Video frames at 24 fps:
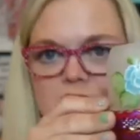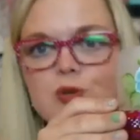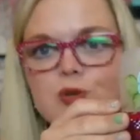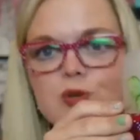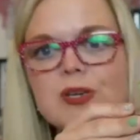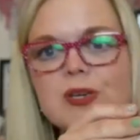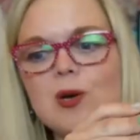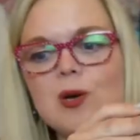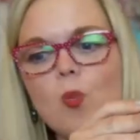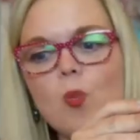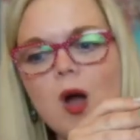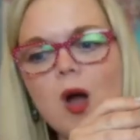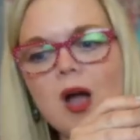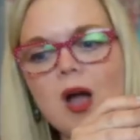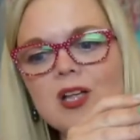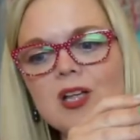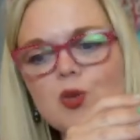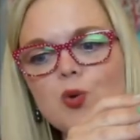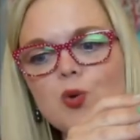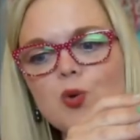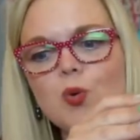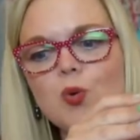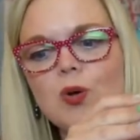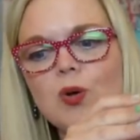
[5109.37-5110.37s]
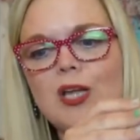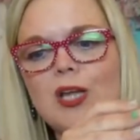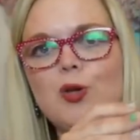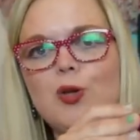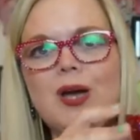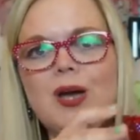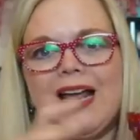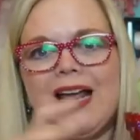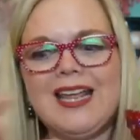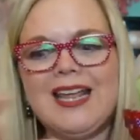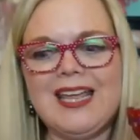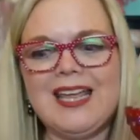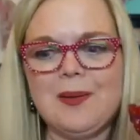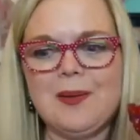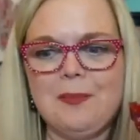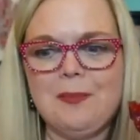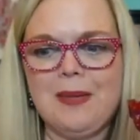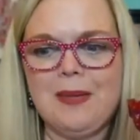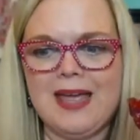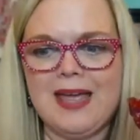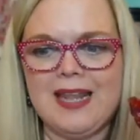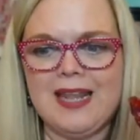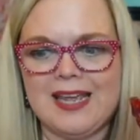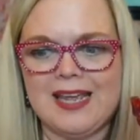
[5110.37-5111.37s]
get one, you you got to get
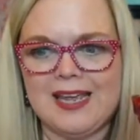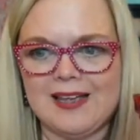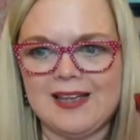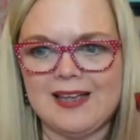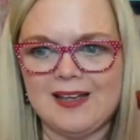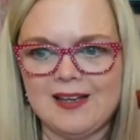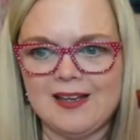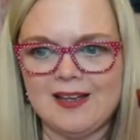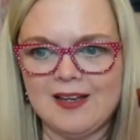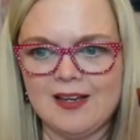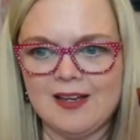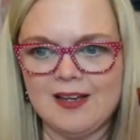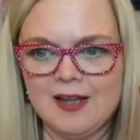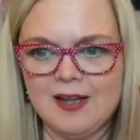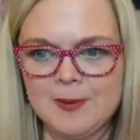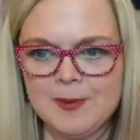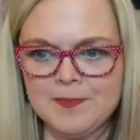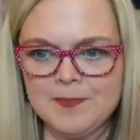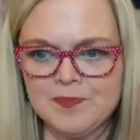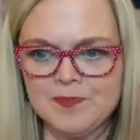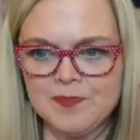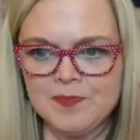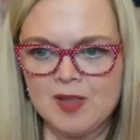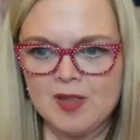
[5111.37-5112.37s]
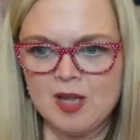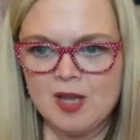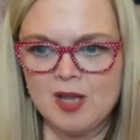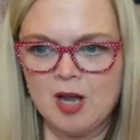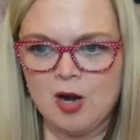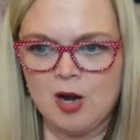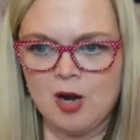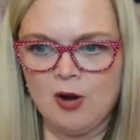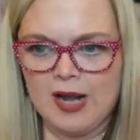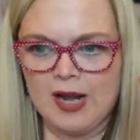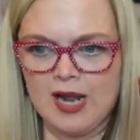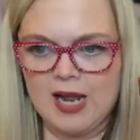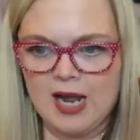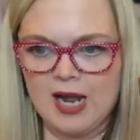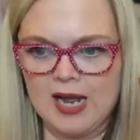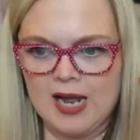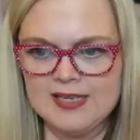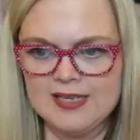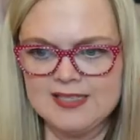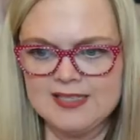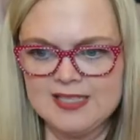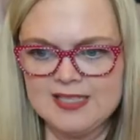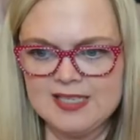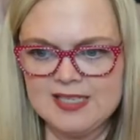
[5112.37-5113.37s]
many. All right, I
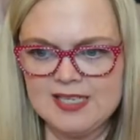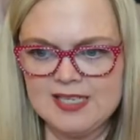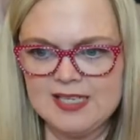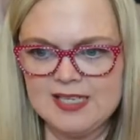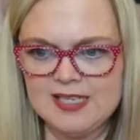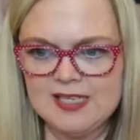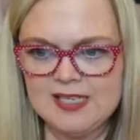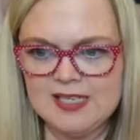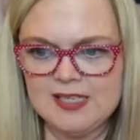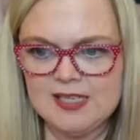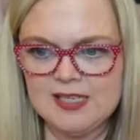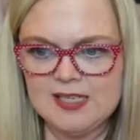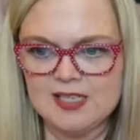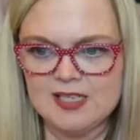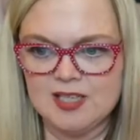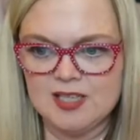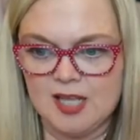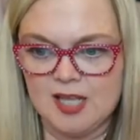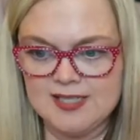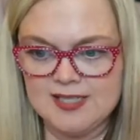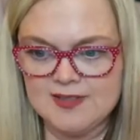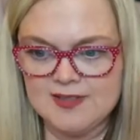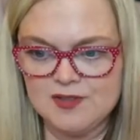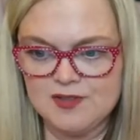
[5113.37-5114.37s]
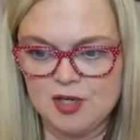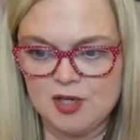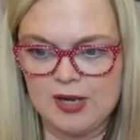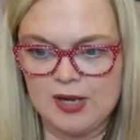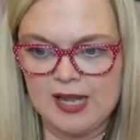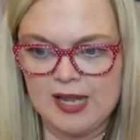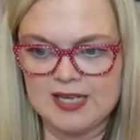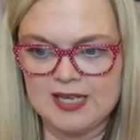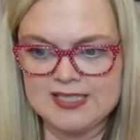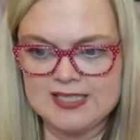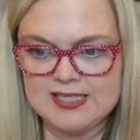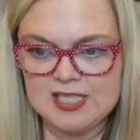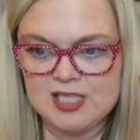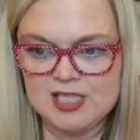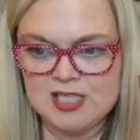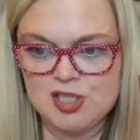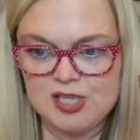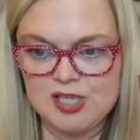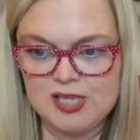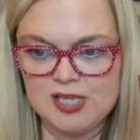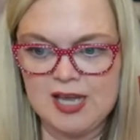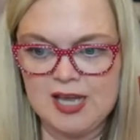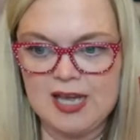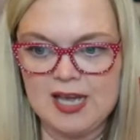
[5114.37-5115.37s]
see lots of okay. I see
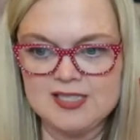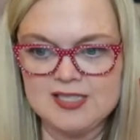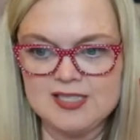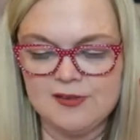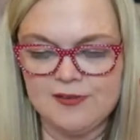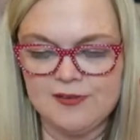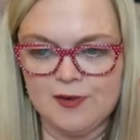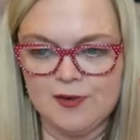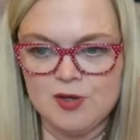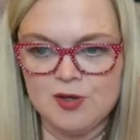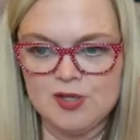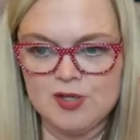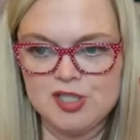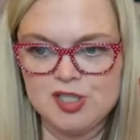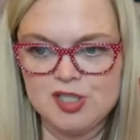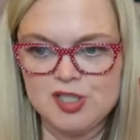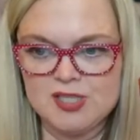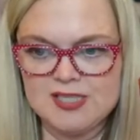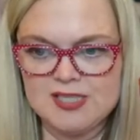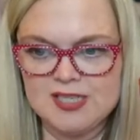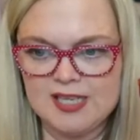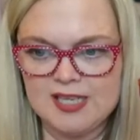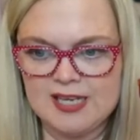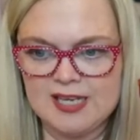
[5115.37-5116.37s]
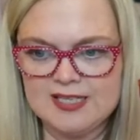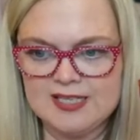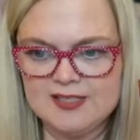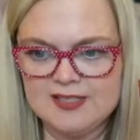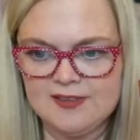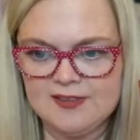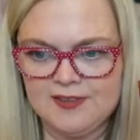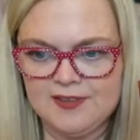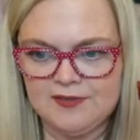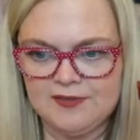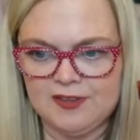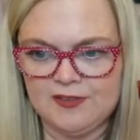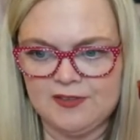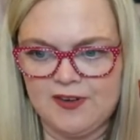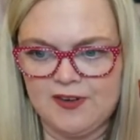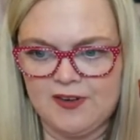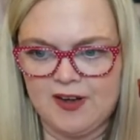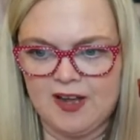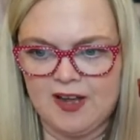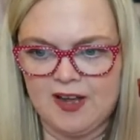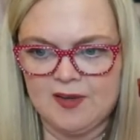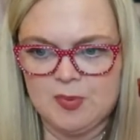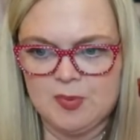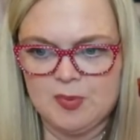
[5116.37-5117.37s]
Gia has the first just in case of
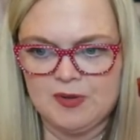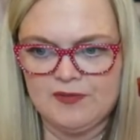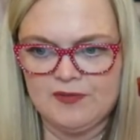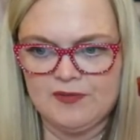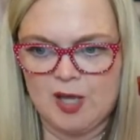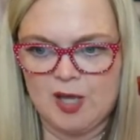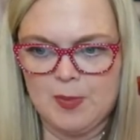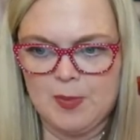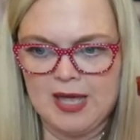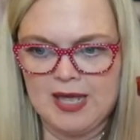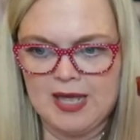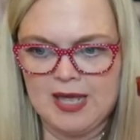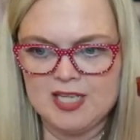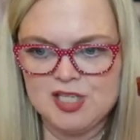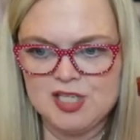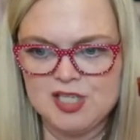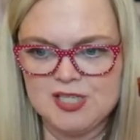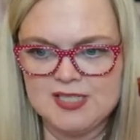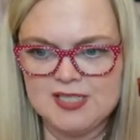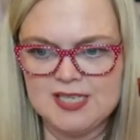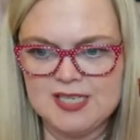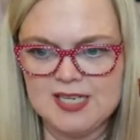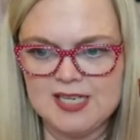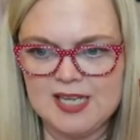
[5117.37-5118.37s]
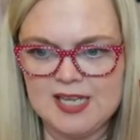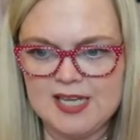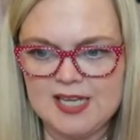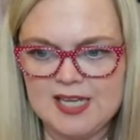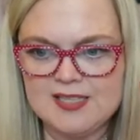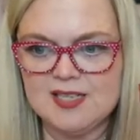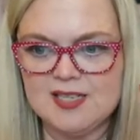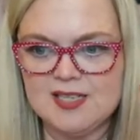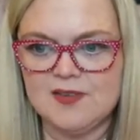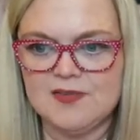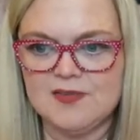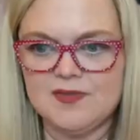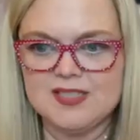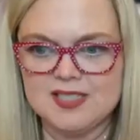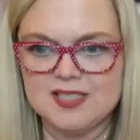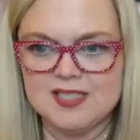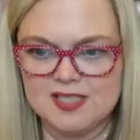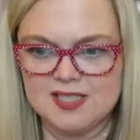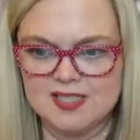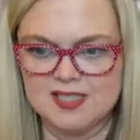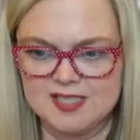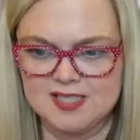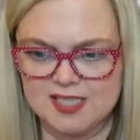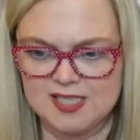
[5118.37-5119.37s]
55, but Velma had a just in case of
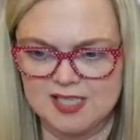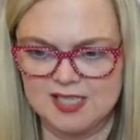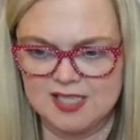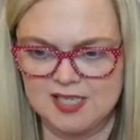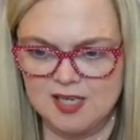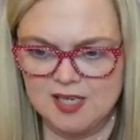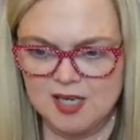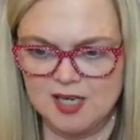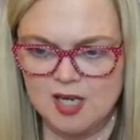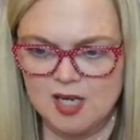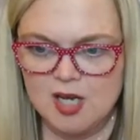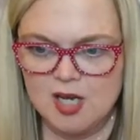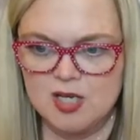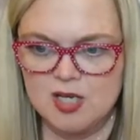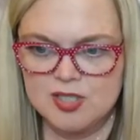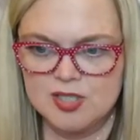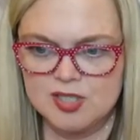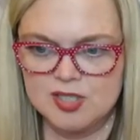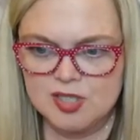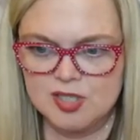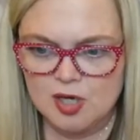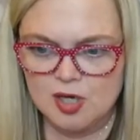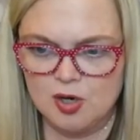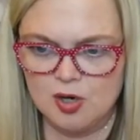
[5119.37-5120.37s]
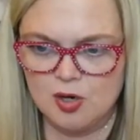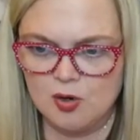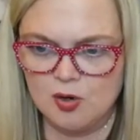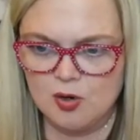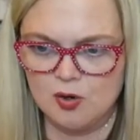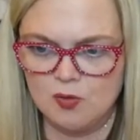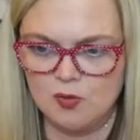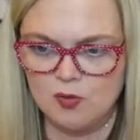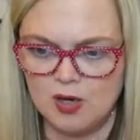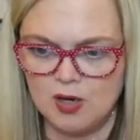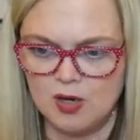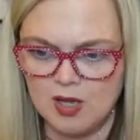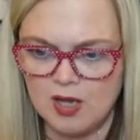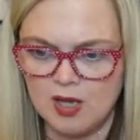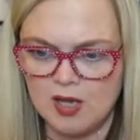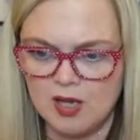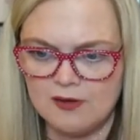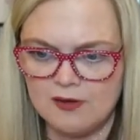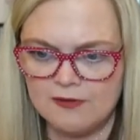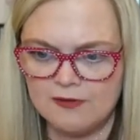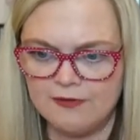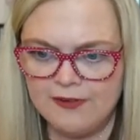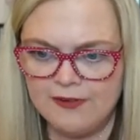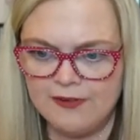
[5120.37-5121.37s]
60. So,
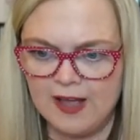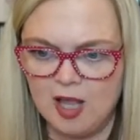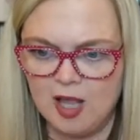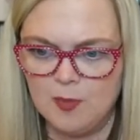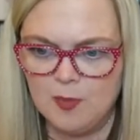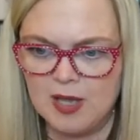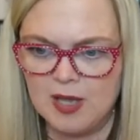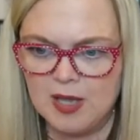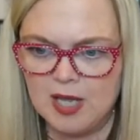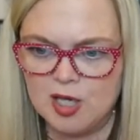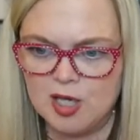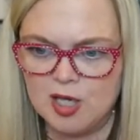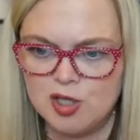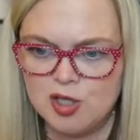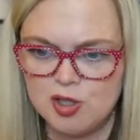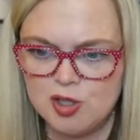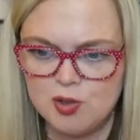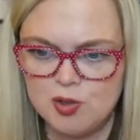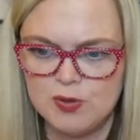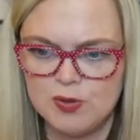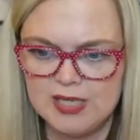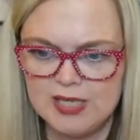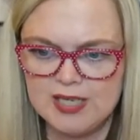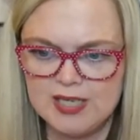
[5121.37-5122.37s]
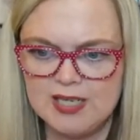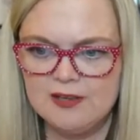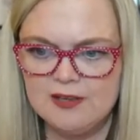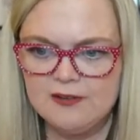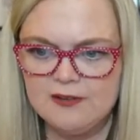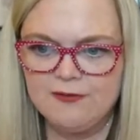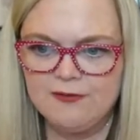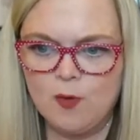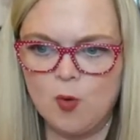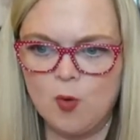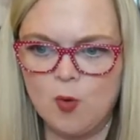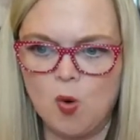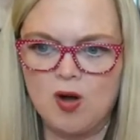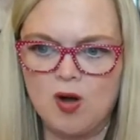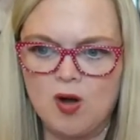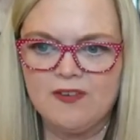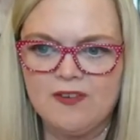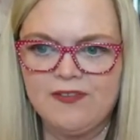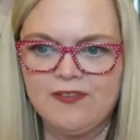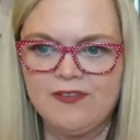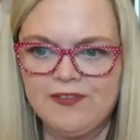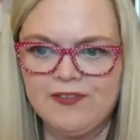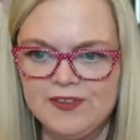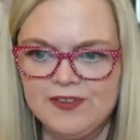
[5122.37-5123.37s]
Velma, you get it for
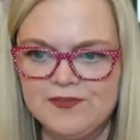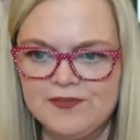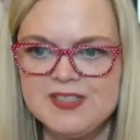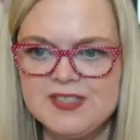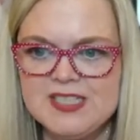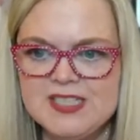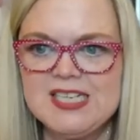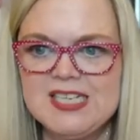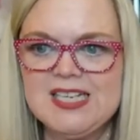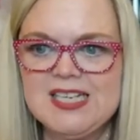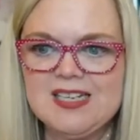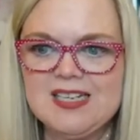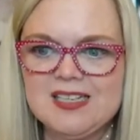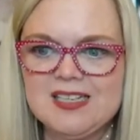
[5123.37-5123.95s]
$57.